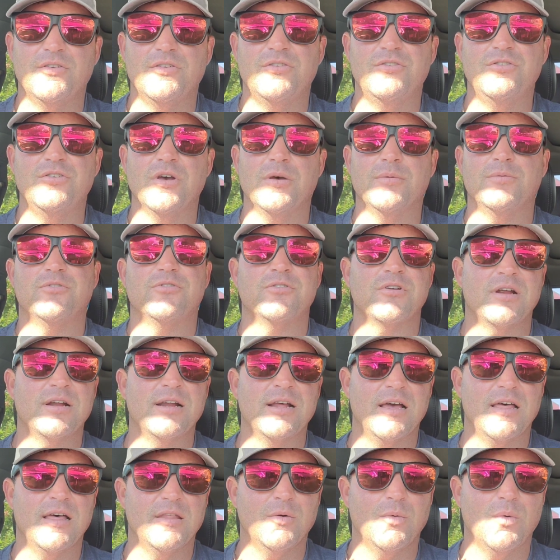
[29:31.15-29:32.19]
just jumped straight
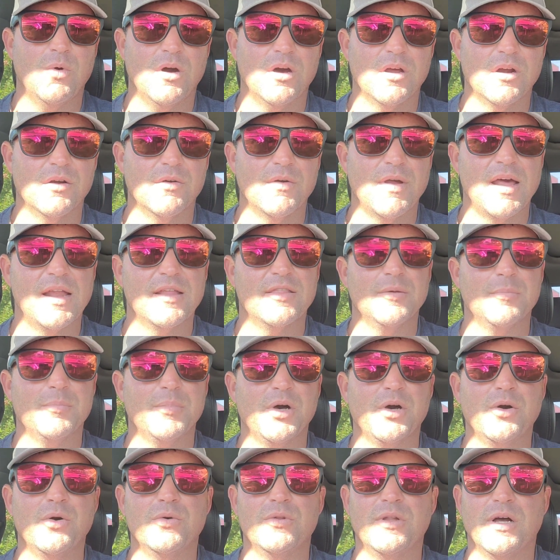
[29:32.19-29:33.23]
out of the water right at the
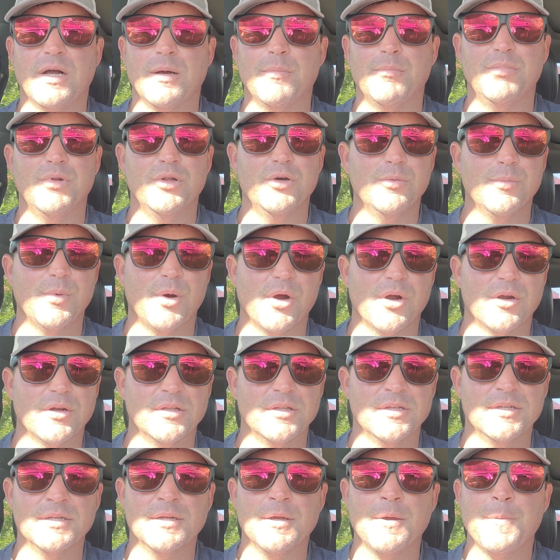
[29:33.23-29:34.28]
boat like a blue
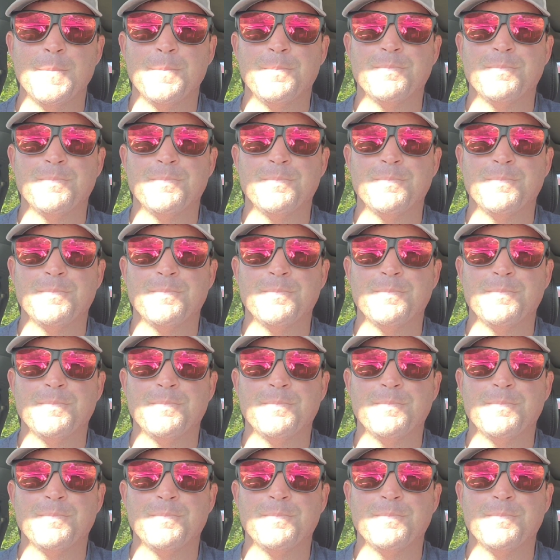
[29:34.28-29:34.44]
marlin